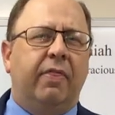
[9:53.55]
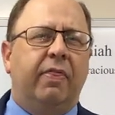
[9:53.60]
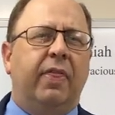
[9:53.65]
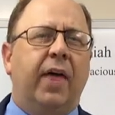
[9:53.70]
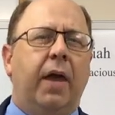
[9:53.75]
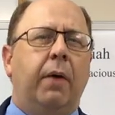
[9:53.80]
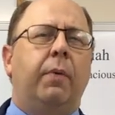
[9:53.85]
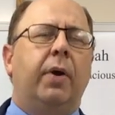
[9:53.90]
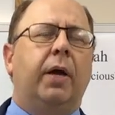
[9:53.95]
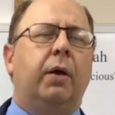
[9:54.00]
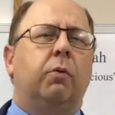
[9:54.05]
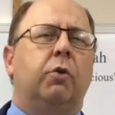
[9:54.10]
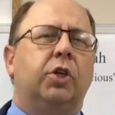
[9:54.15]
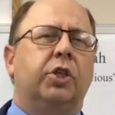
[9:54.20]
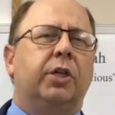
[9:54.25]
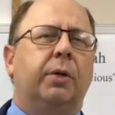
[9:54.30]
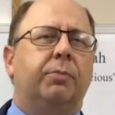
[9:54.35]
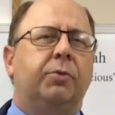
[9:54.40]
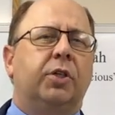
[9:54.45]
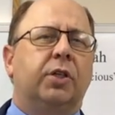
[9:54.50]
They want to
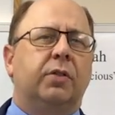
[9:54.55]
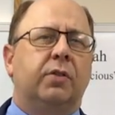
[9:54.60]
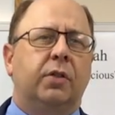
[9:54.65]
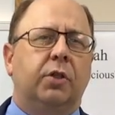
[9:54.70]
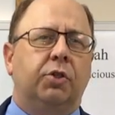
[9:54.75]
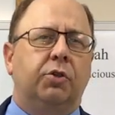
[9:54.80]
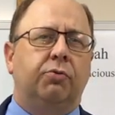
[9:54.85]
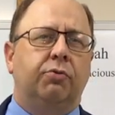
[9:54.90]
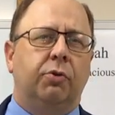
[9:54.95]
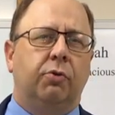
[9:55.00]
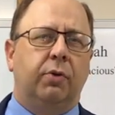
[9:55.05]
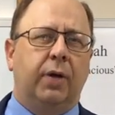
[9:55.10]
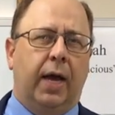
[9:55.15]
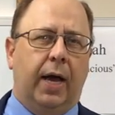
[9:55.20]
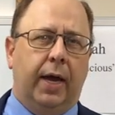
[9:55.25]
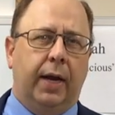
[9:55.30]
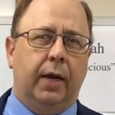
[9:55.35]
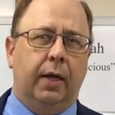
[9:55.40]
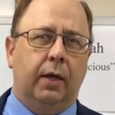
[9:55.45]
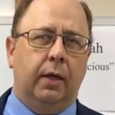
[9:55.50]
worship just the true
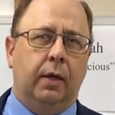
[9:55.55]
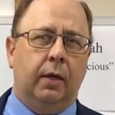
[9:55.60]
God